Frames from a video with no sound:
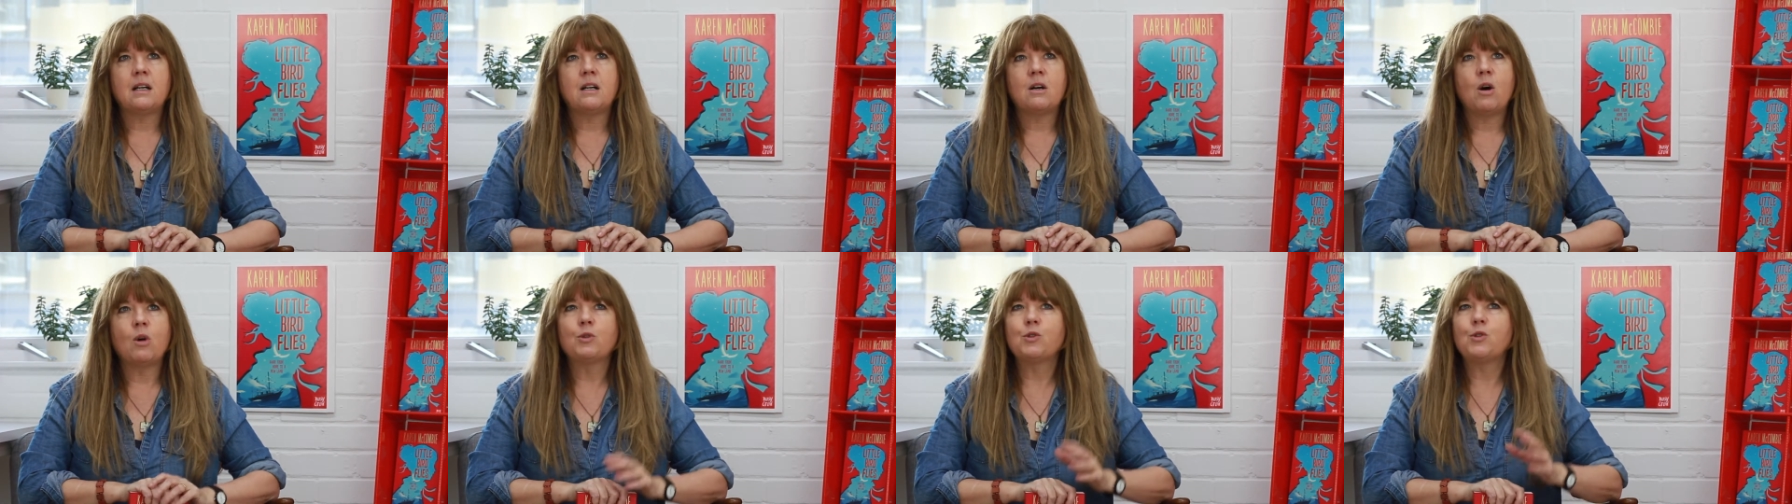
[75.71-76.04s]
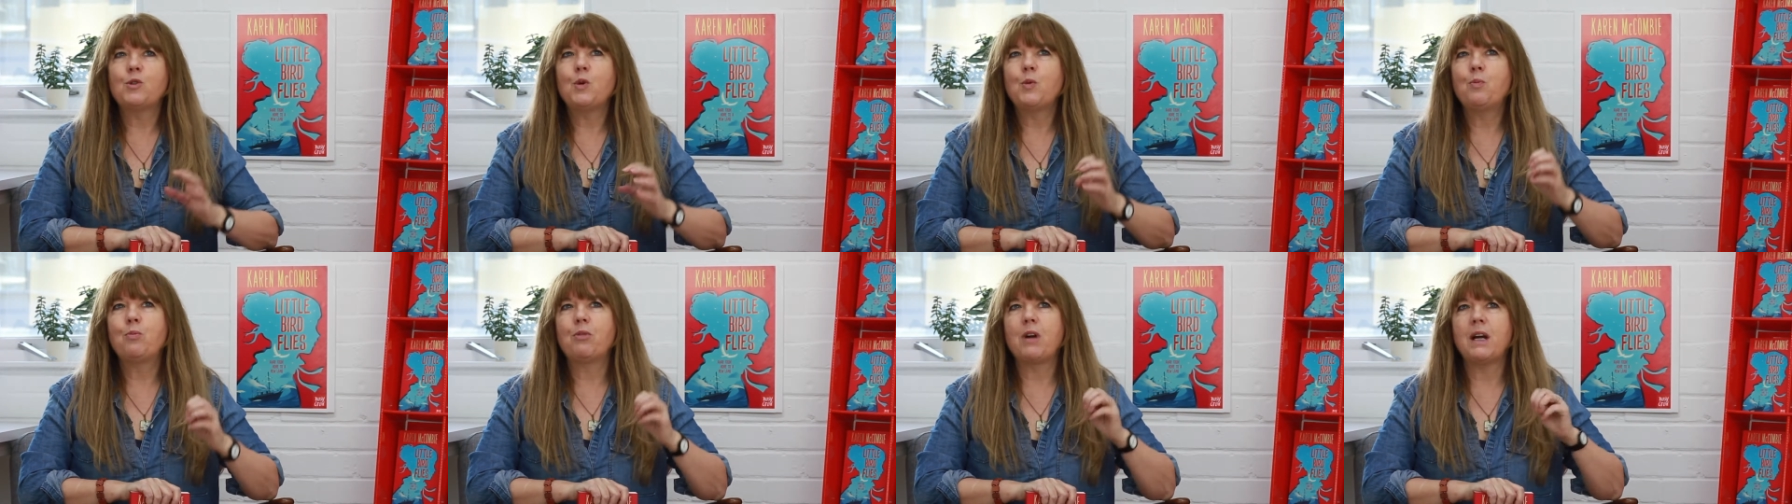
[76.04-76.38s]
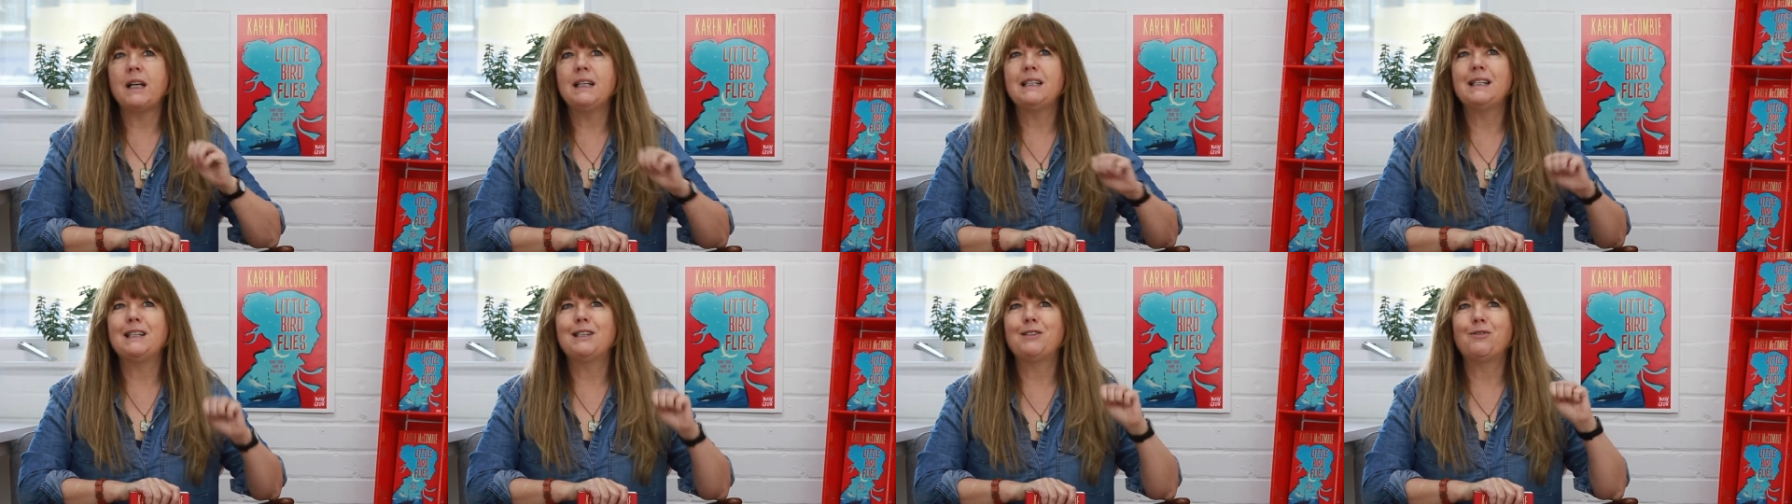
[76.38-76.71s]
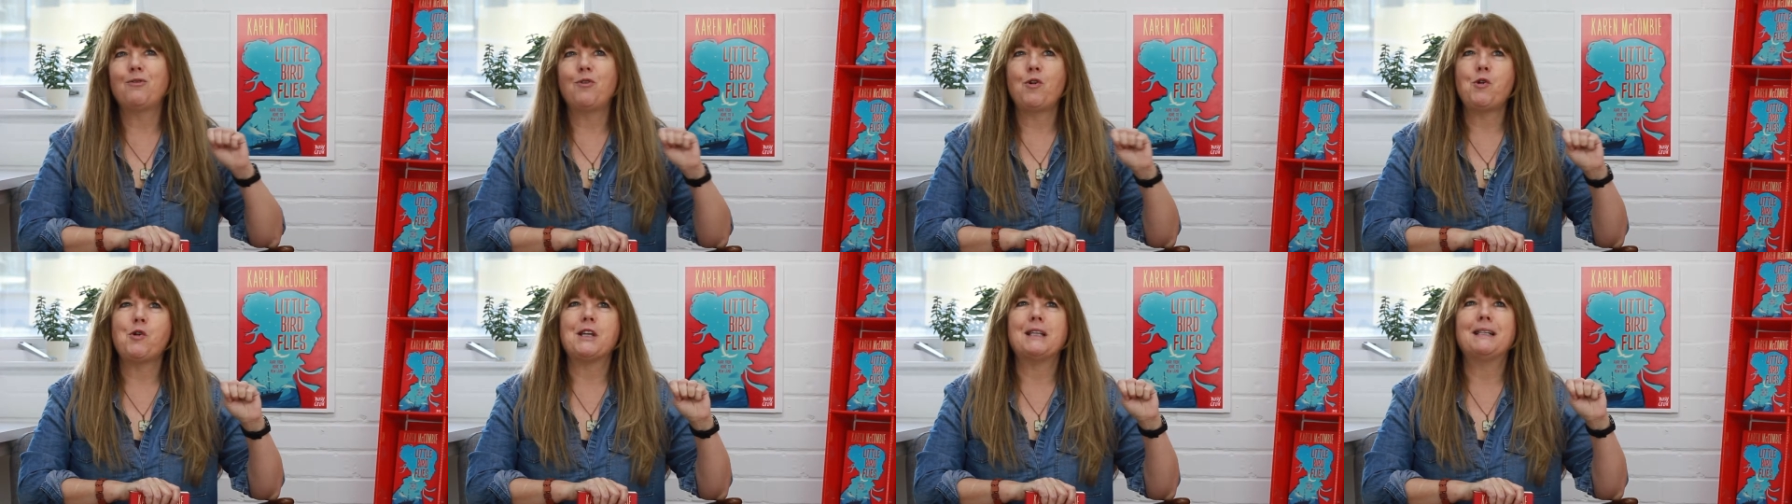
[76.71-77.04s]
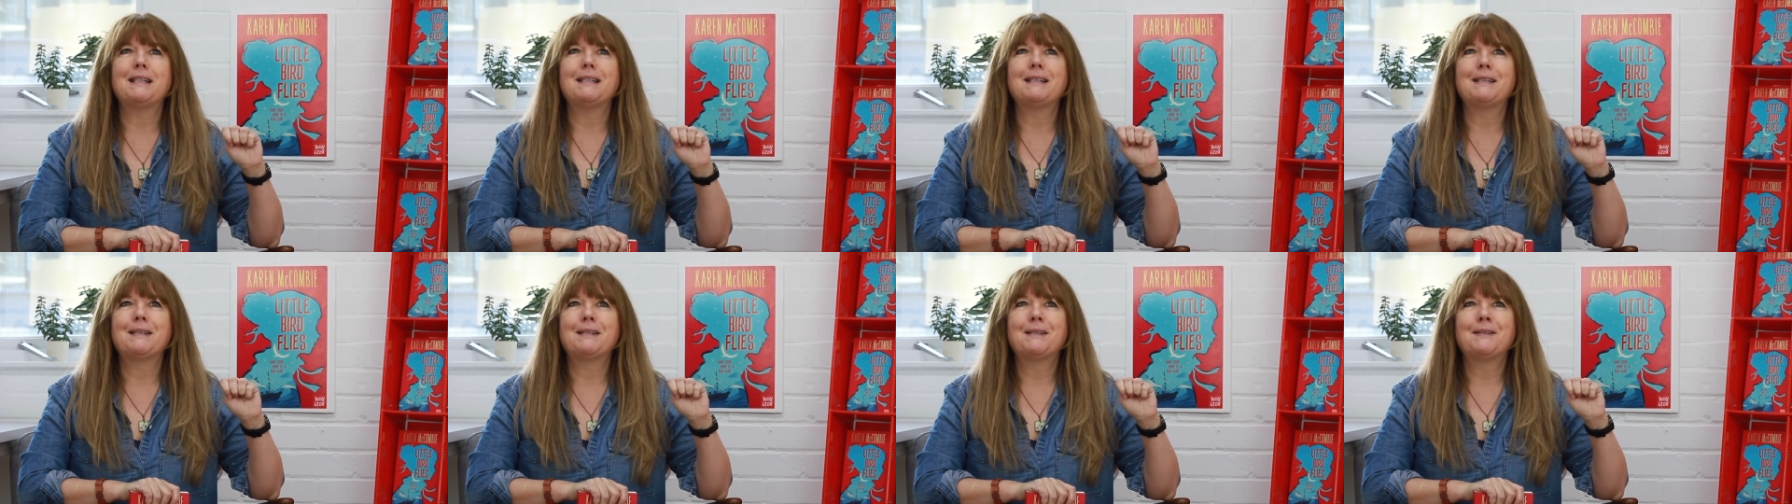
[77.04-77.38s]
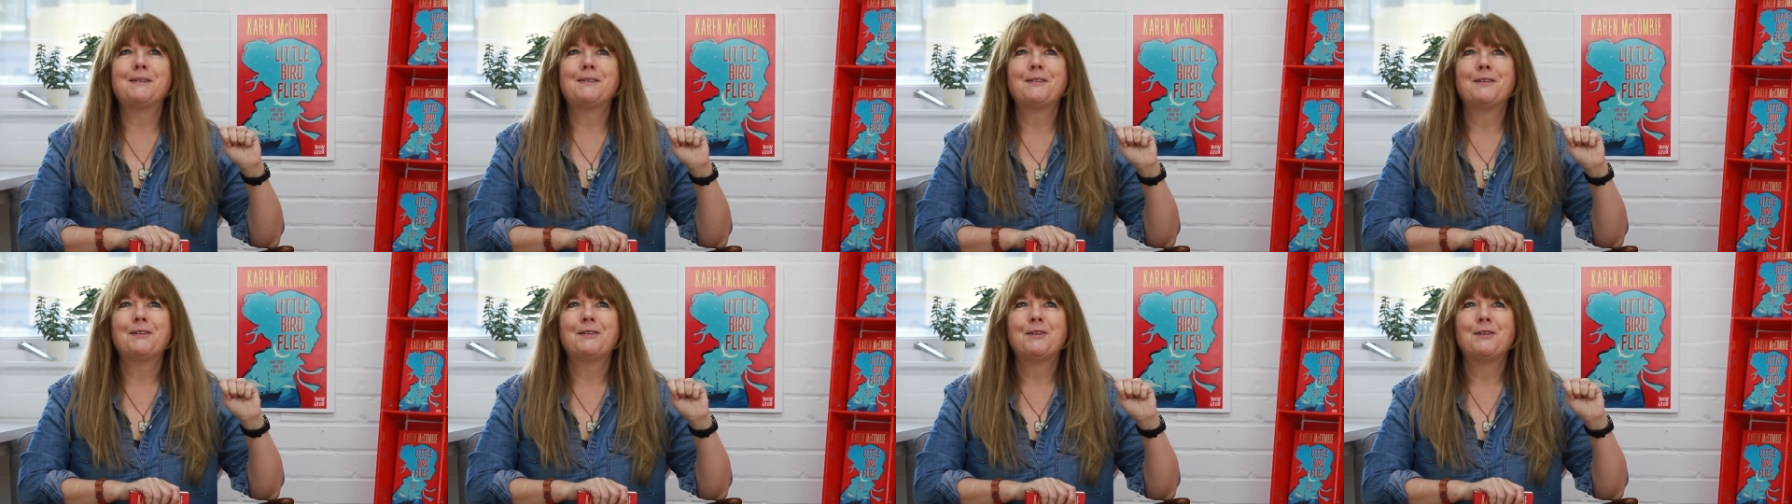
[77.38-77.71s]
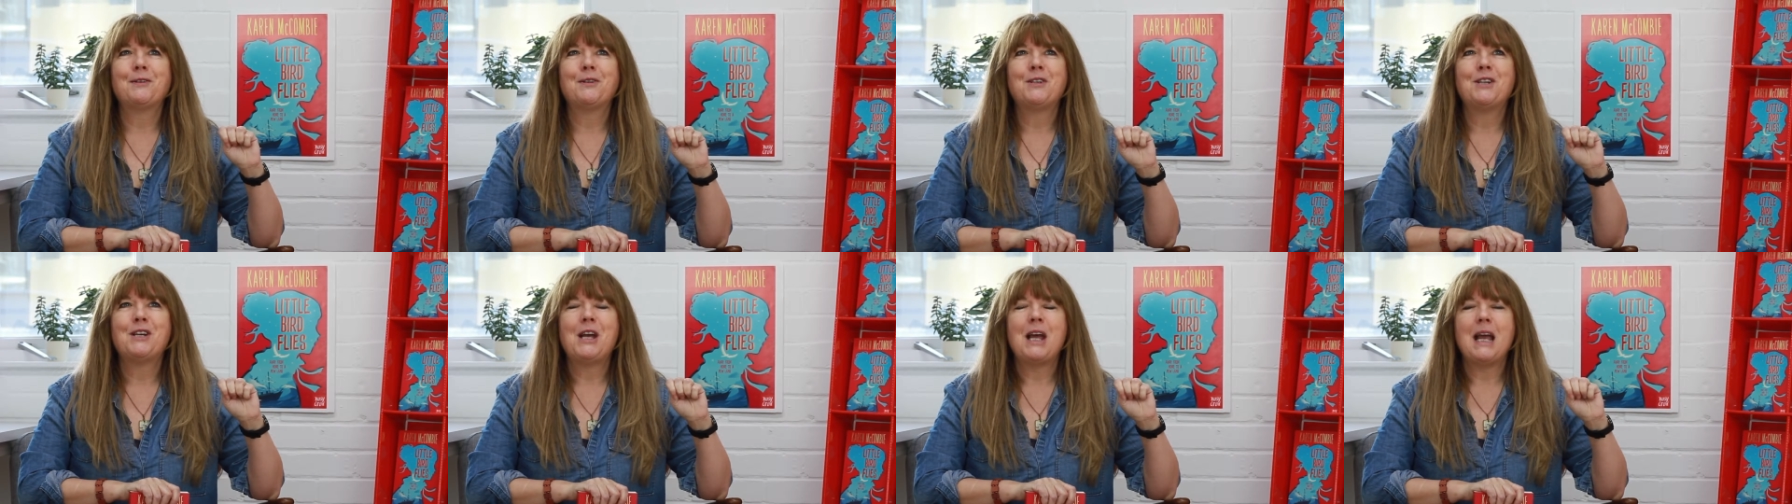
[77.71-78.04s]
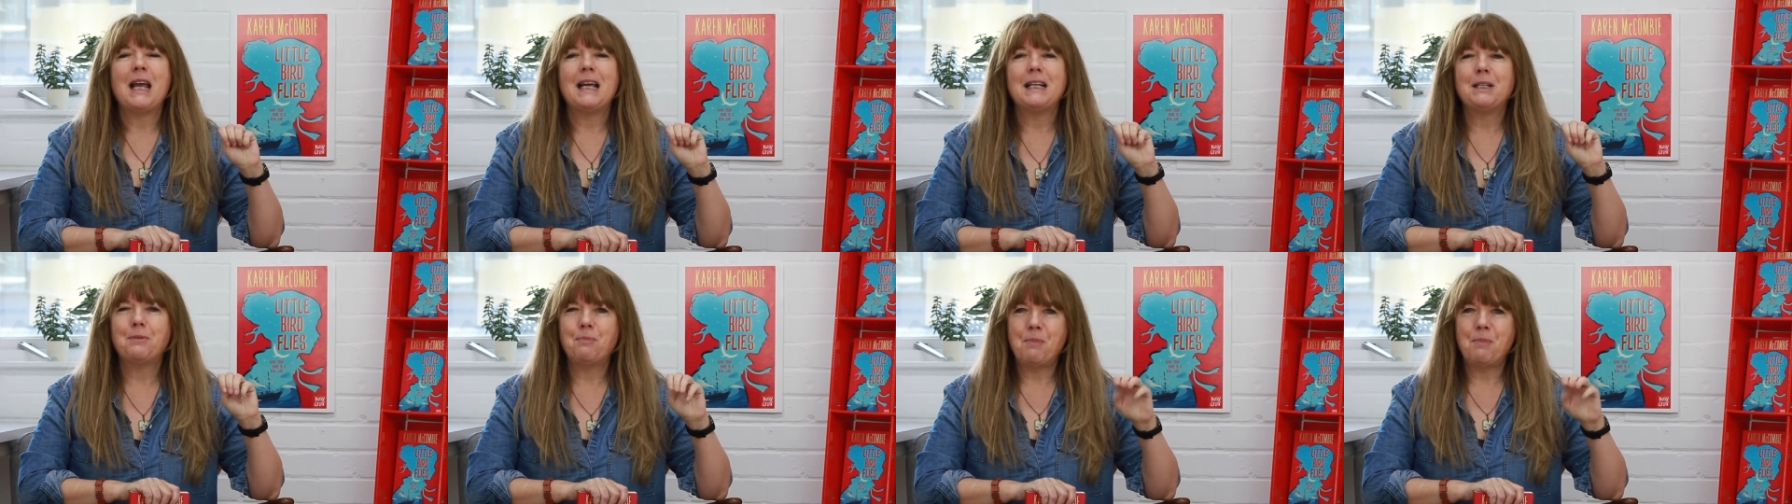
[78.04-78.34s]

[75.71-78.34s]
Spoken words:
Also, Bridie's voice, it's